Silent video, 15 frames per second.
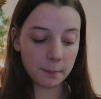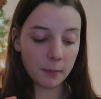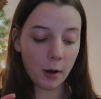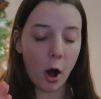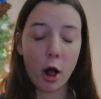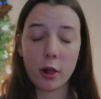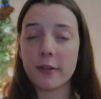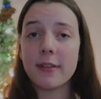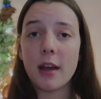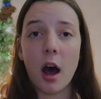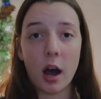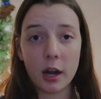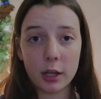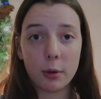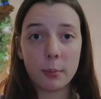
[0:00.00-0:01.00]
All of the
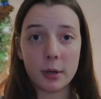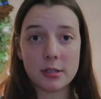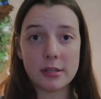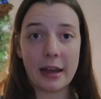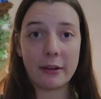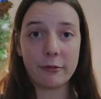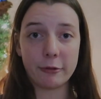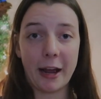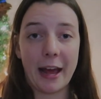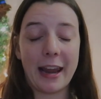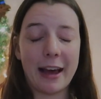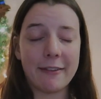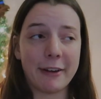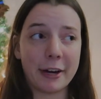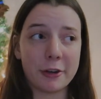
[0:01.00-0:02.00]
audiobooks I've read
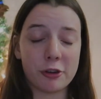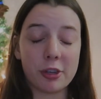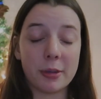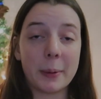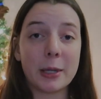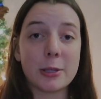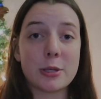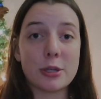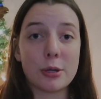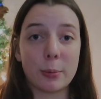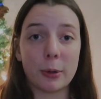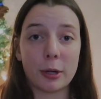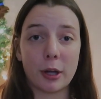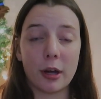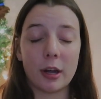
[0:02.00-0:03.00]
have actually been
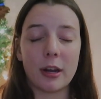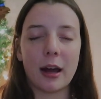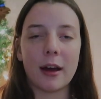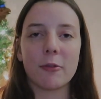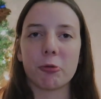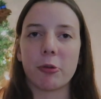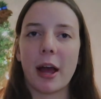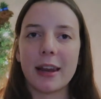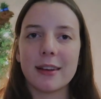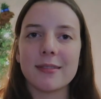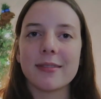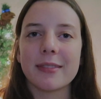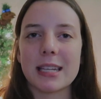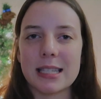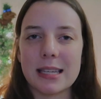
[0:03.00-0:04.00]
super good.
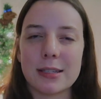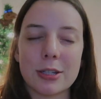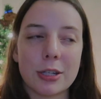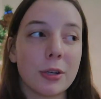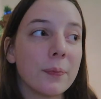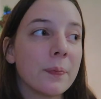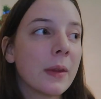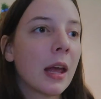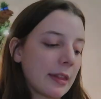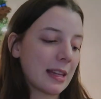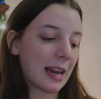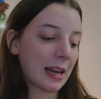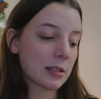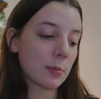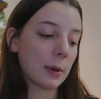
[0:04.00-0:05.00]
Listen to. The
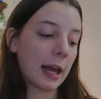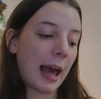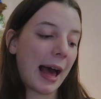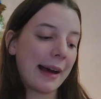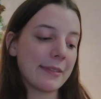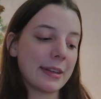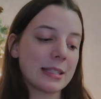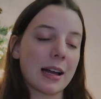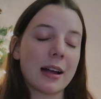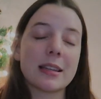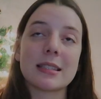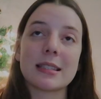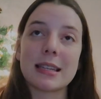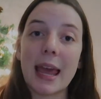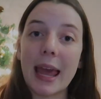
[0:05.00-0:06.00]
next one I have is
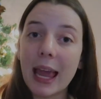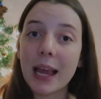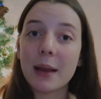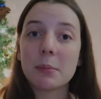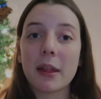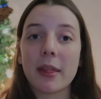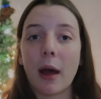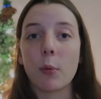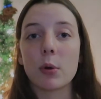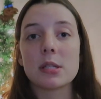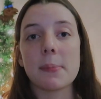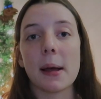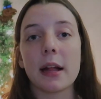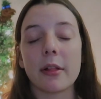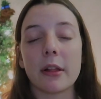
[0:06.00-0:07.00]
Untamed. That one's
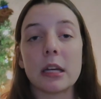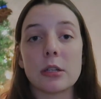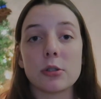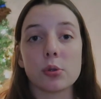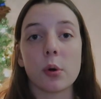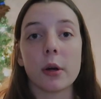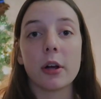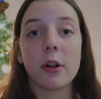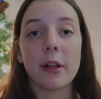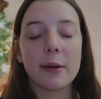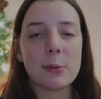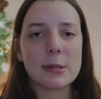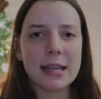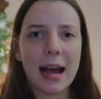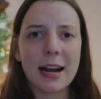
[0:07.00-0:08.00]
by Glennon Doyle. It
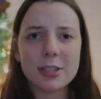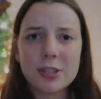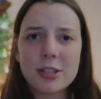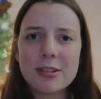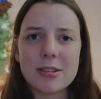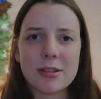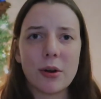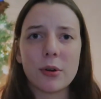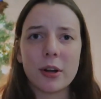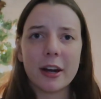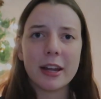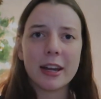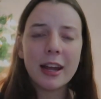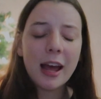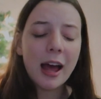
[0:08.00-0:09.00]
was actually so
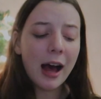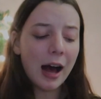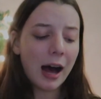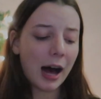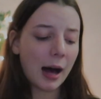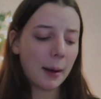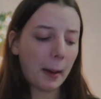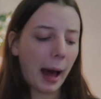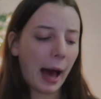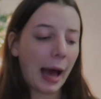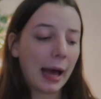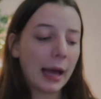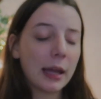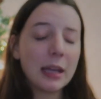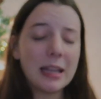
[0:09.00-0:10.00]
good.
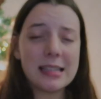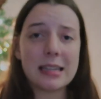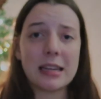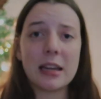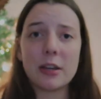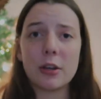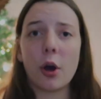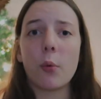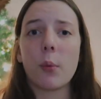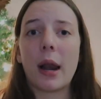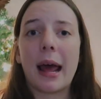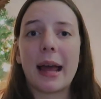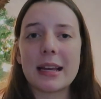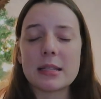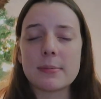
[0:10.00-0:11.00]
I didn't know what
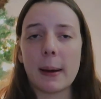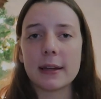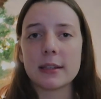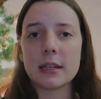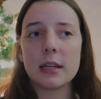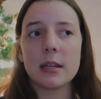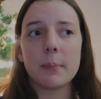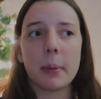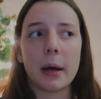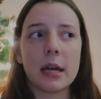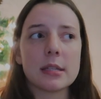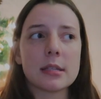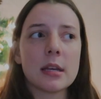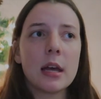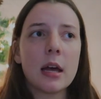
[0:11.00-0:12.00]
I expected,
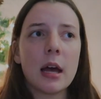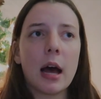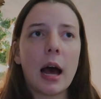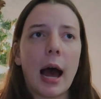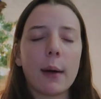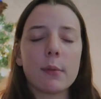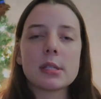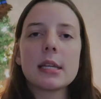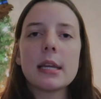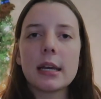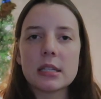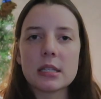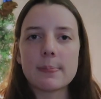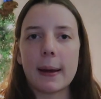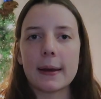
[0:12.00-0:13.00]
but I wasn't
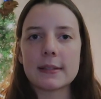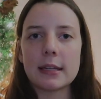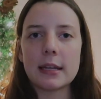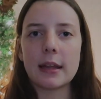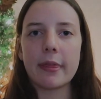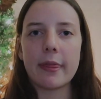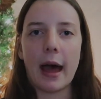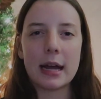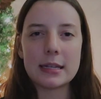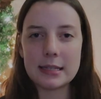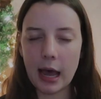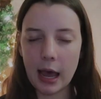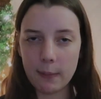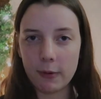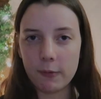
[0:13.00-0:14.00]
expecting that
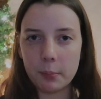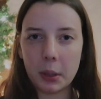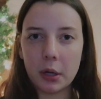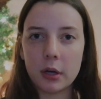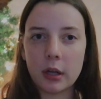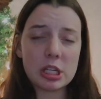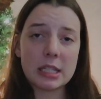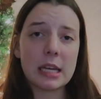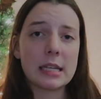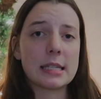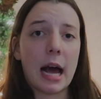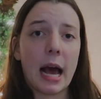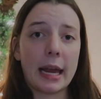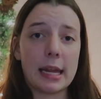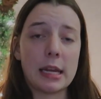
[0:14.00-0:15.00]
type of book because
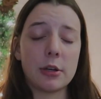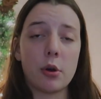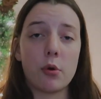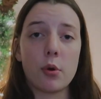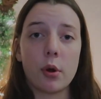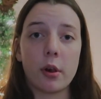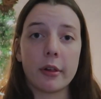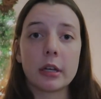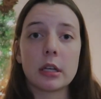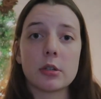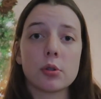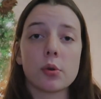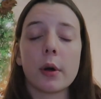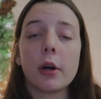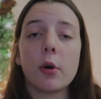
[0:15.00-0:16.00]
I didn't know who Glennon
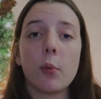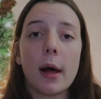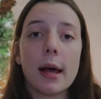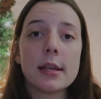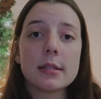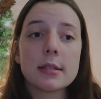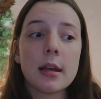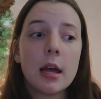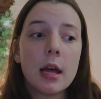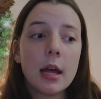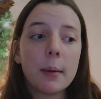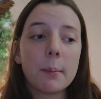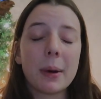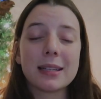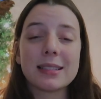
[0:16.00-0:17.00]
Doyle was,
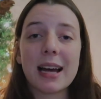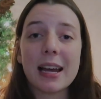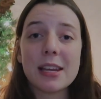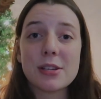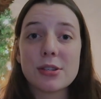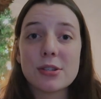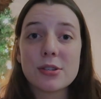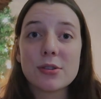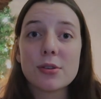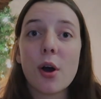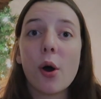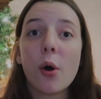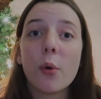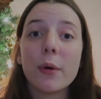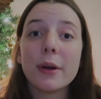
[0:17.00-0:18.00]
but I
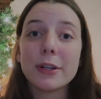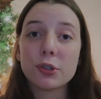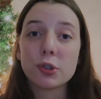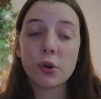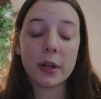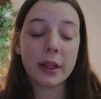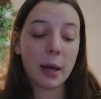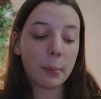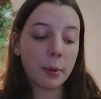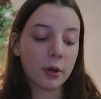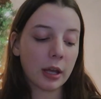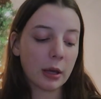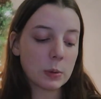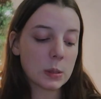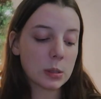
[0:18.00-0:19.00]
so enjoyed that book.
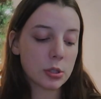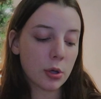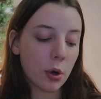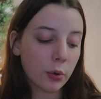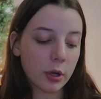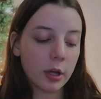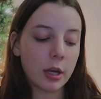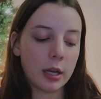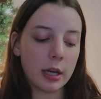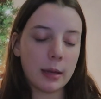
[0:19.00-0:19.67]
It was so good.